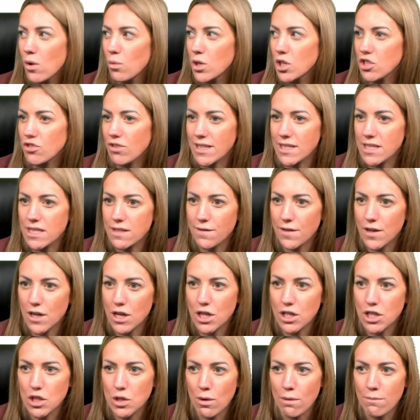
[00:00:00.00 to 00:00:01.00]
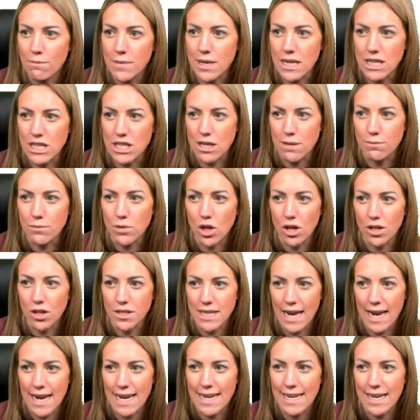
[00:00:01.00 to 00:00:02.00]
were transferred to a medium
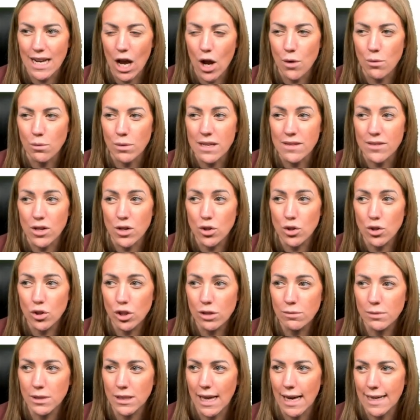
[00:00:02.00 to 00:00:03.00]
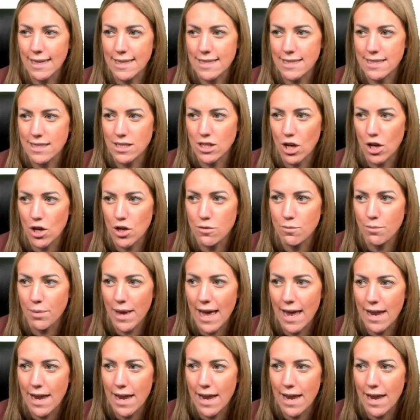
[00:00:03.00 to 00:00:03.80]
containing only the normal isotope